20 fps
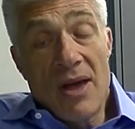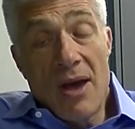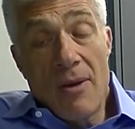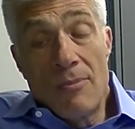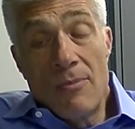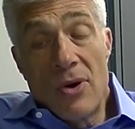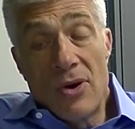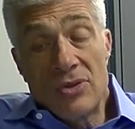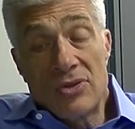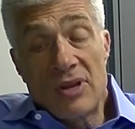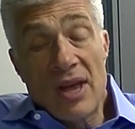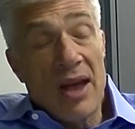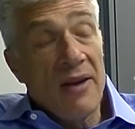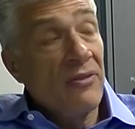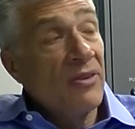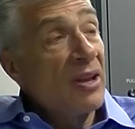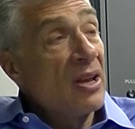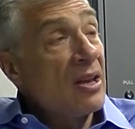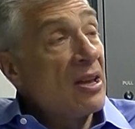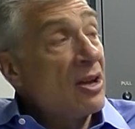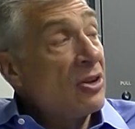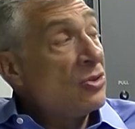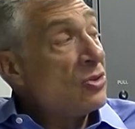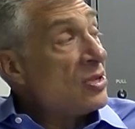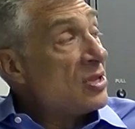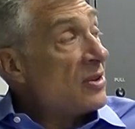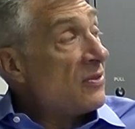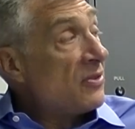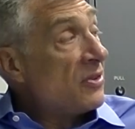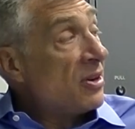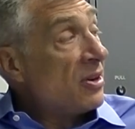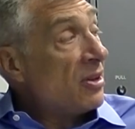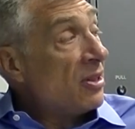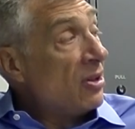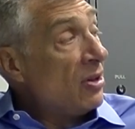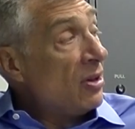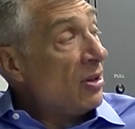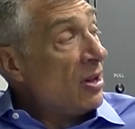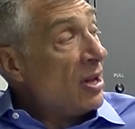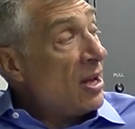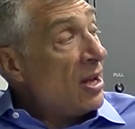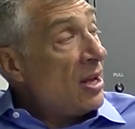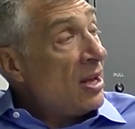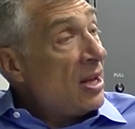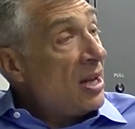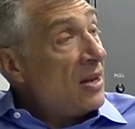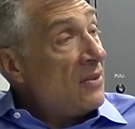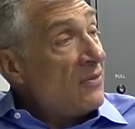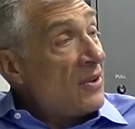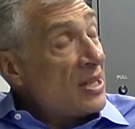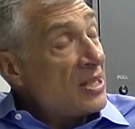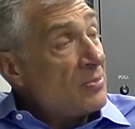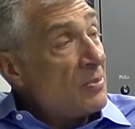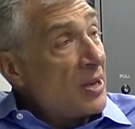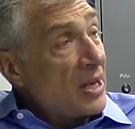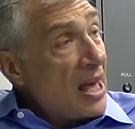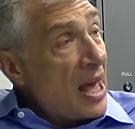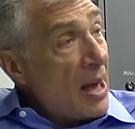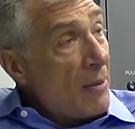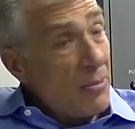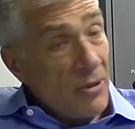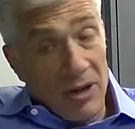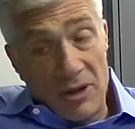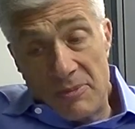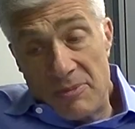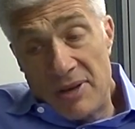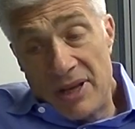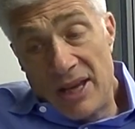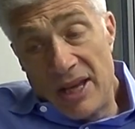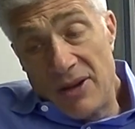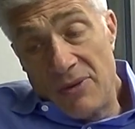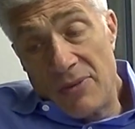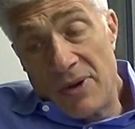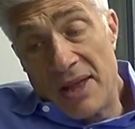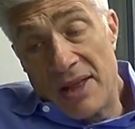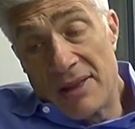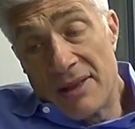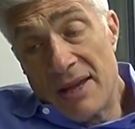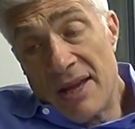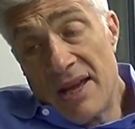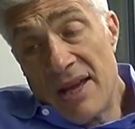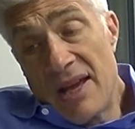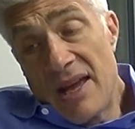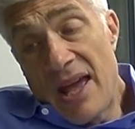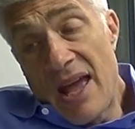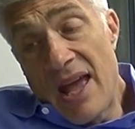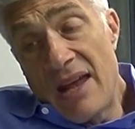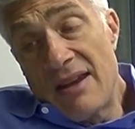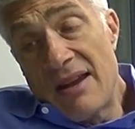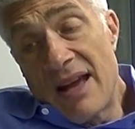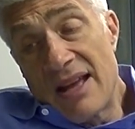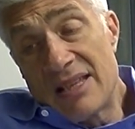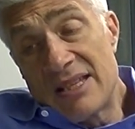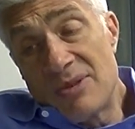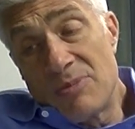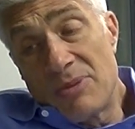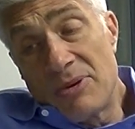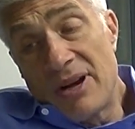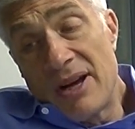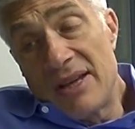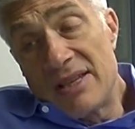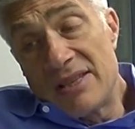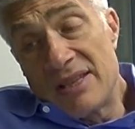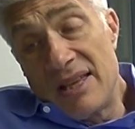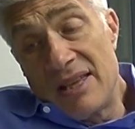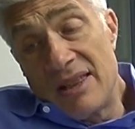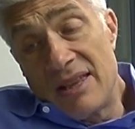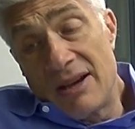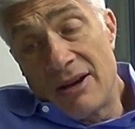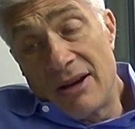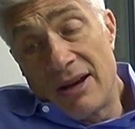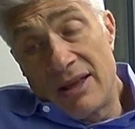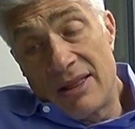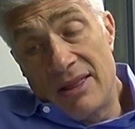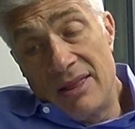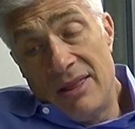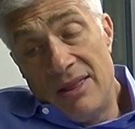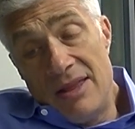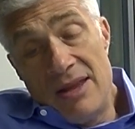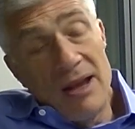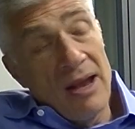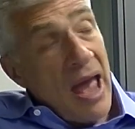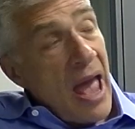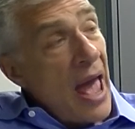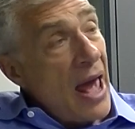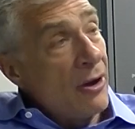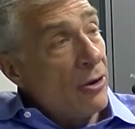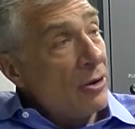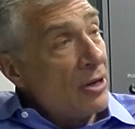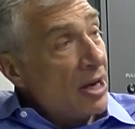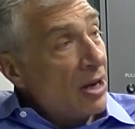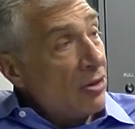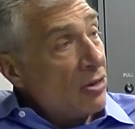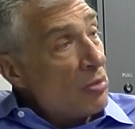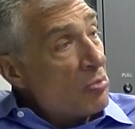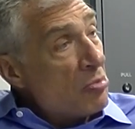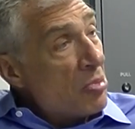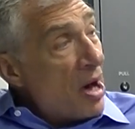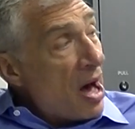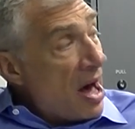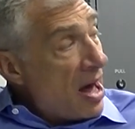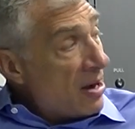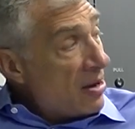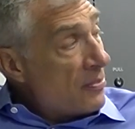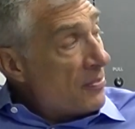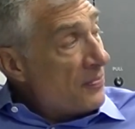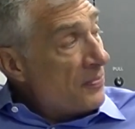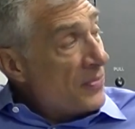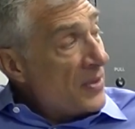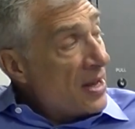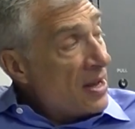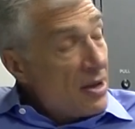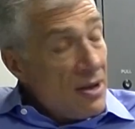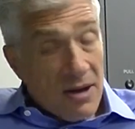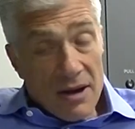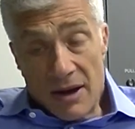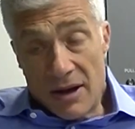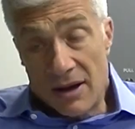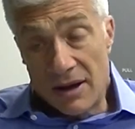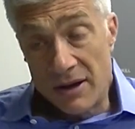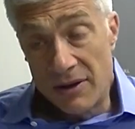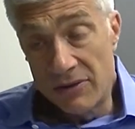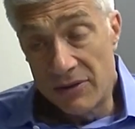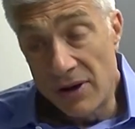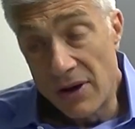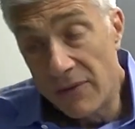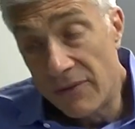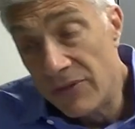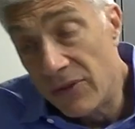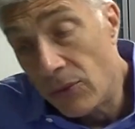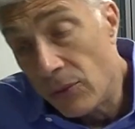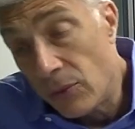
most African countries have very little investment capital to begin with. And not surprising, they're at or near the bottom of the